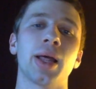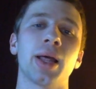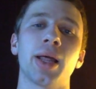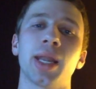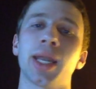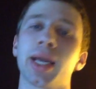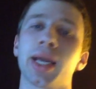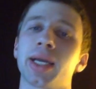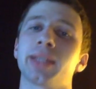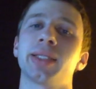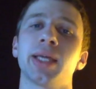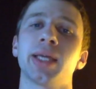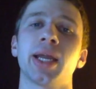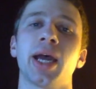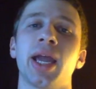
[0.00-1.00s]
like I
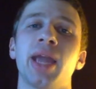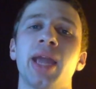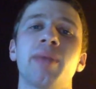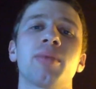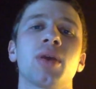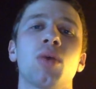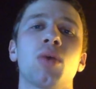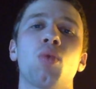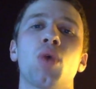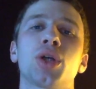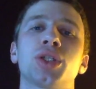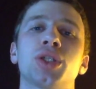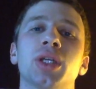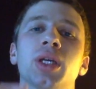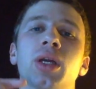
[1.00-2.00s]
said, I am
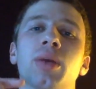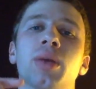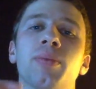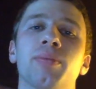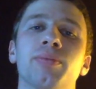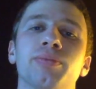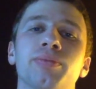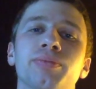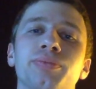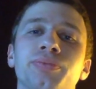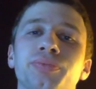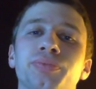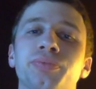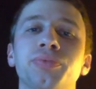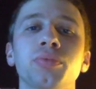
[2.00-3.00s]
watching
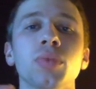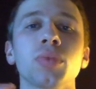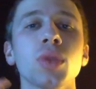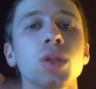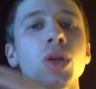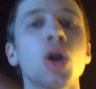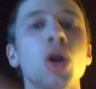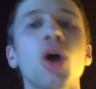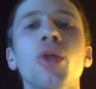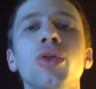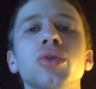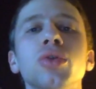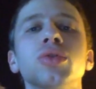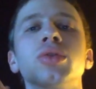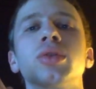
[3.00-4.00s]
all
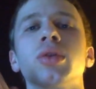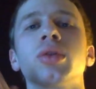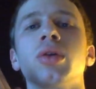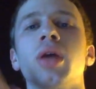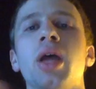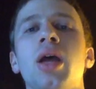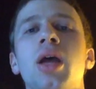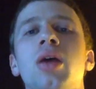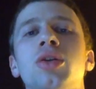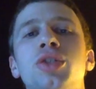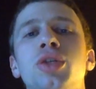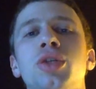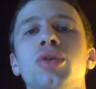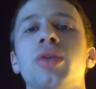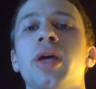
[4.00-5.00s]
those
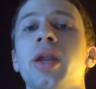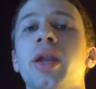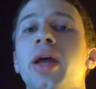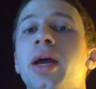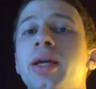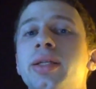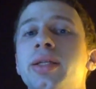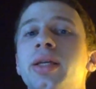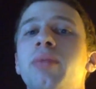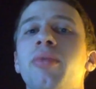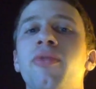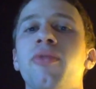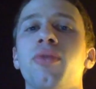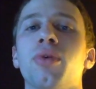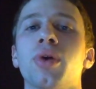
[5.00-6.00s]
shows that I said
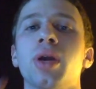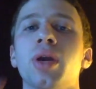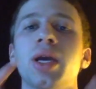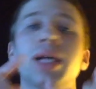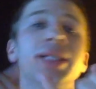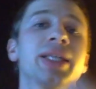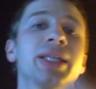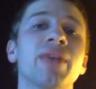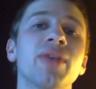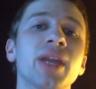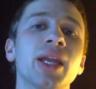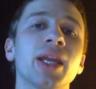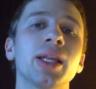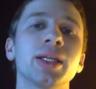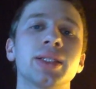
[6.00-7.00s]
before. Seven
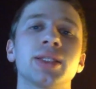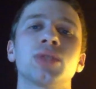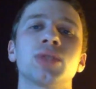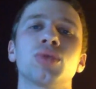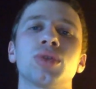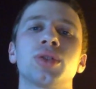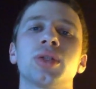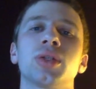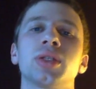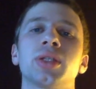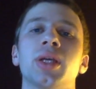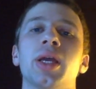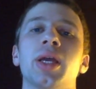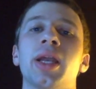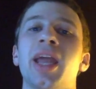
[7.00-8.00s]
Deadly Sins, which is
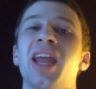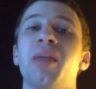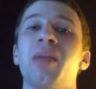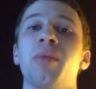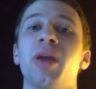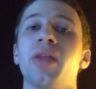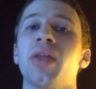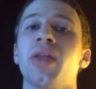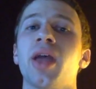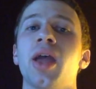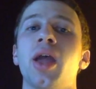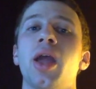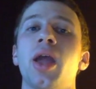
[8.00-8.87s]
an anime that